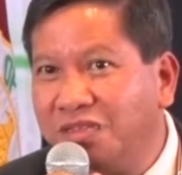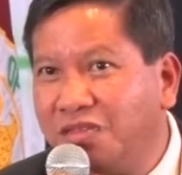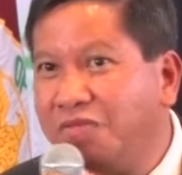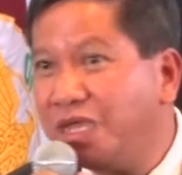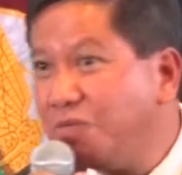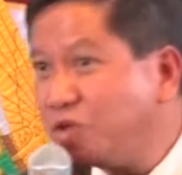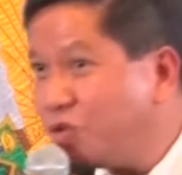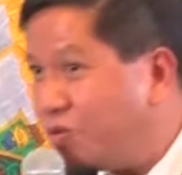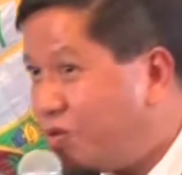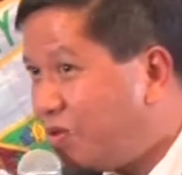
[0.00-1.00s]
to be able
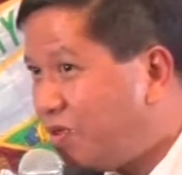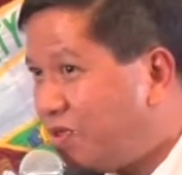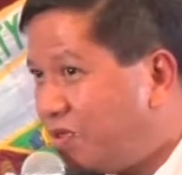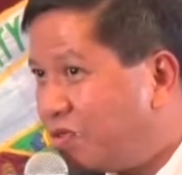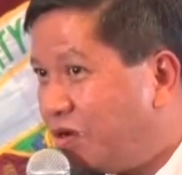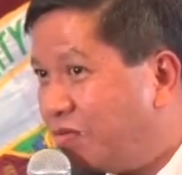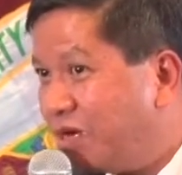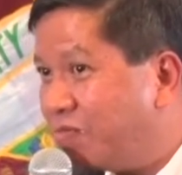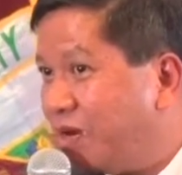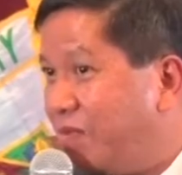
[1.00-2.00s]
to solve
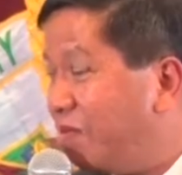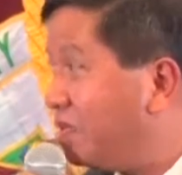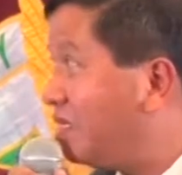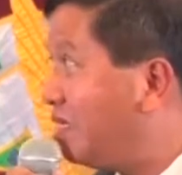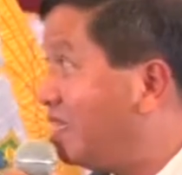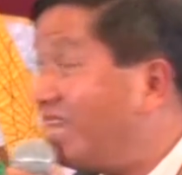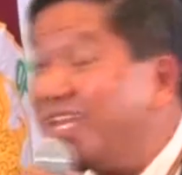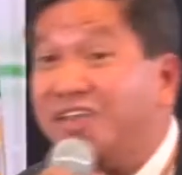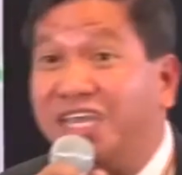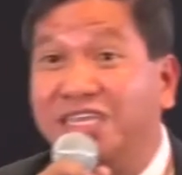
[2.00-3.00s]
their problems.
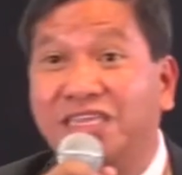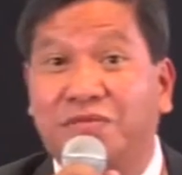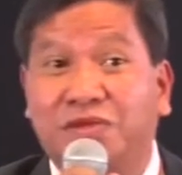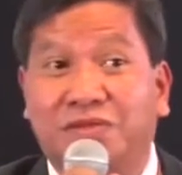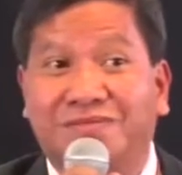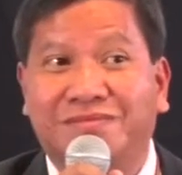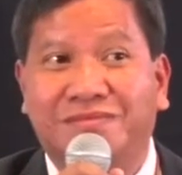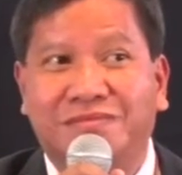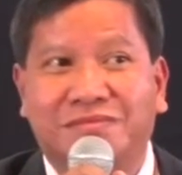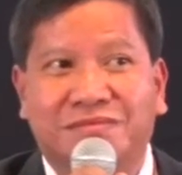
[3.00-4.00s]
Then you get adoption.
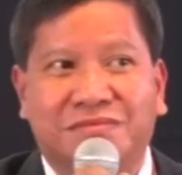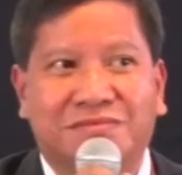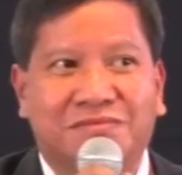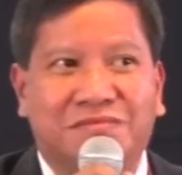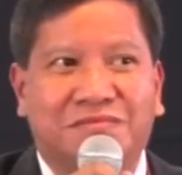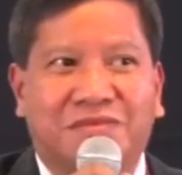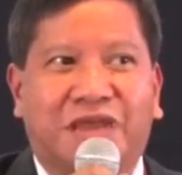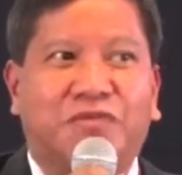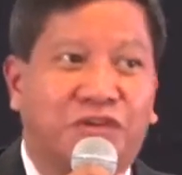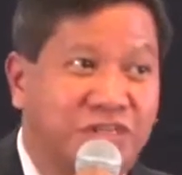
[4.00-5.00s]

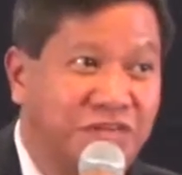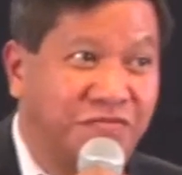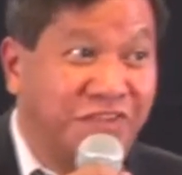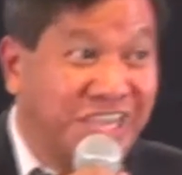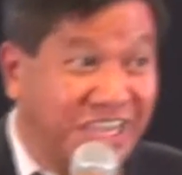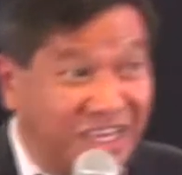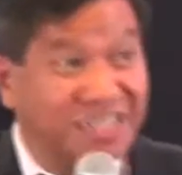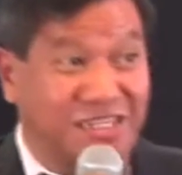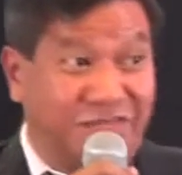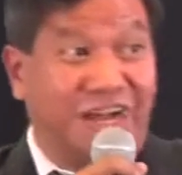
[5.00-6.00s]
And of course, V
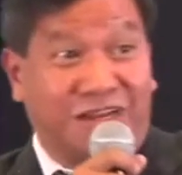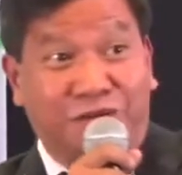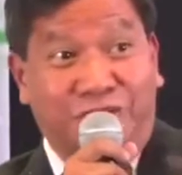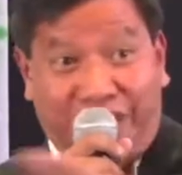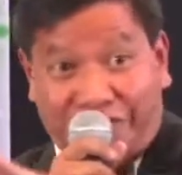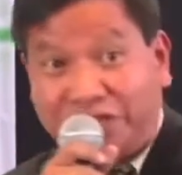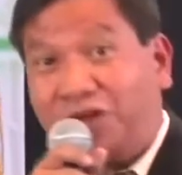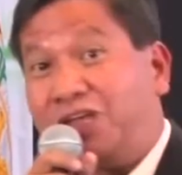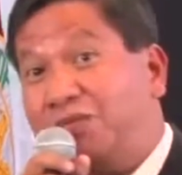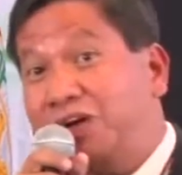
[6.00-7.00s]
is the value I was
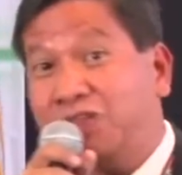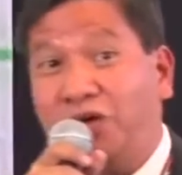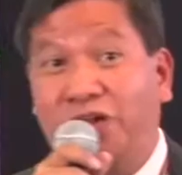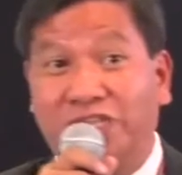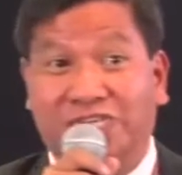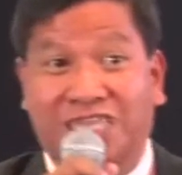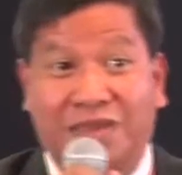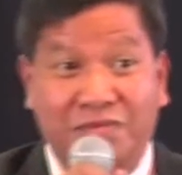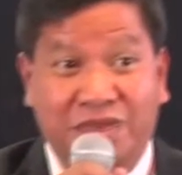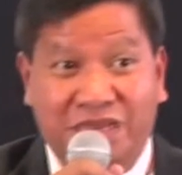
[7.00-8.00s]
talking about all this
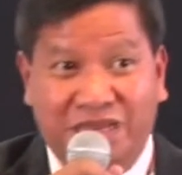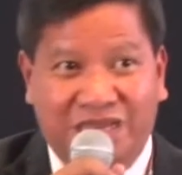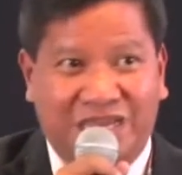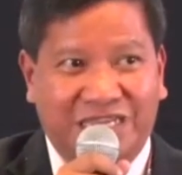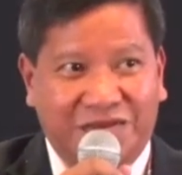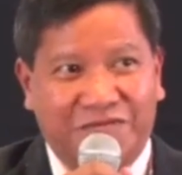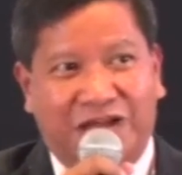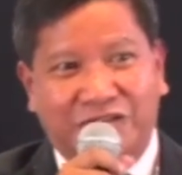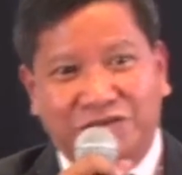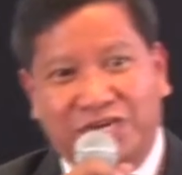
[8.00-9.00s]
time. It's a
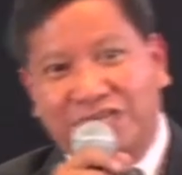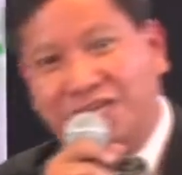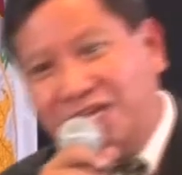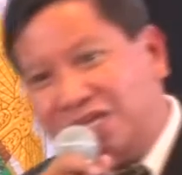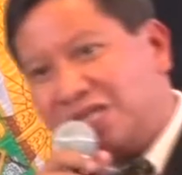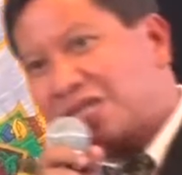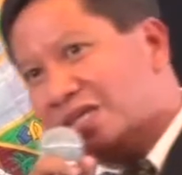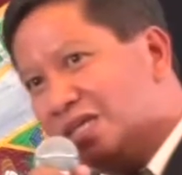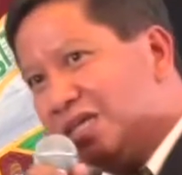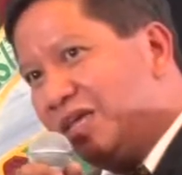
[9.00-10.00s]
value chain.
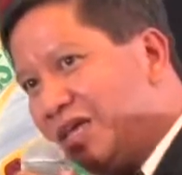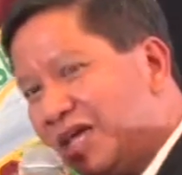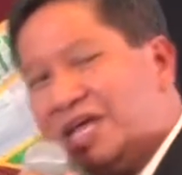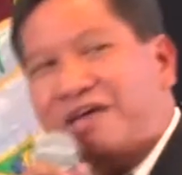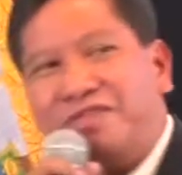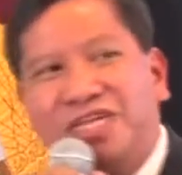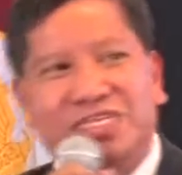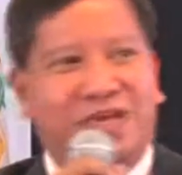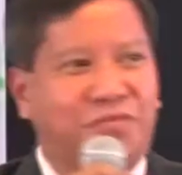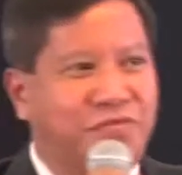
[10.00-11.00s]
Every
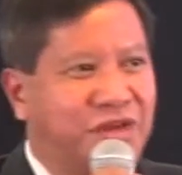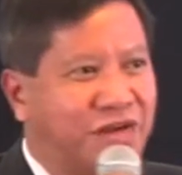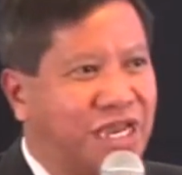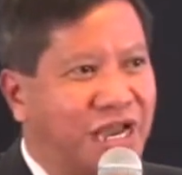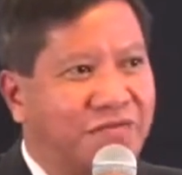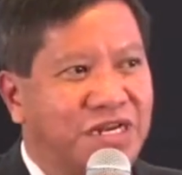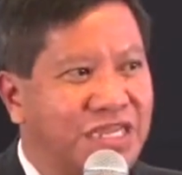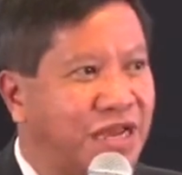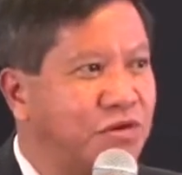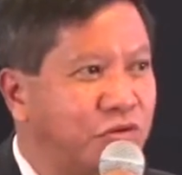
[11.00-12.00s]
step of the way, every
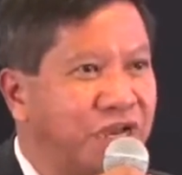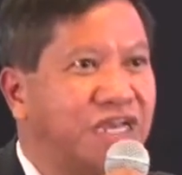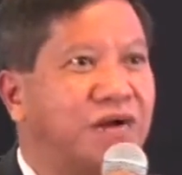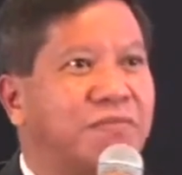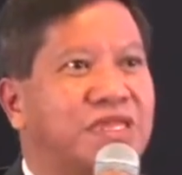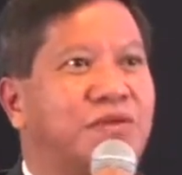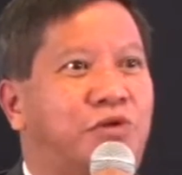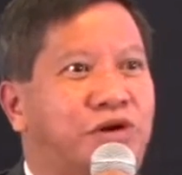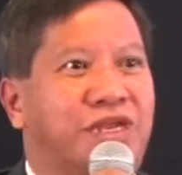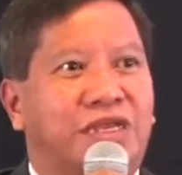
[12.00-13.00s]
time you wake up in the
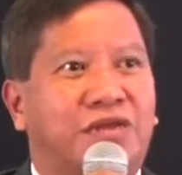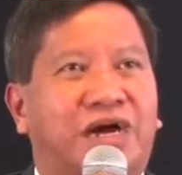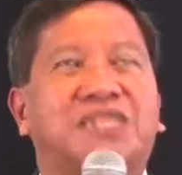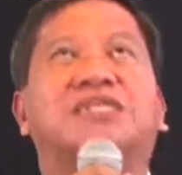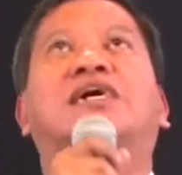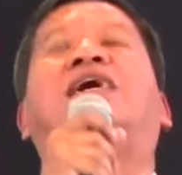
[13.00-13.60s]
morning, you ask,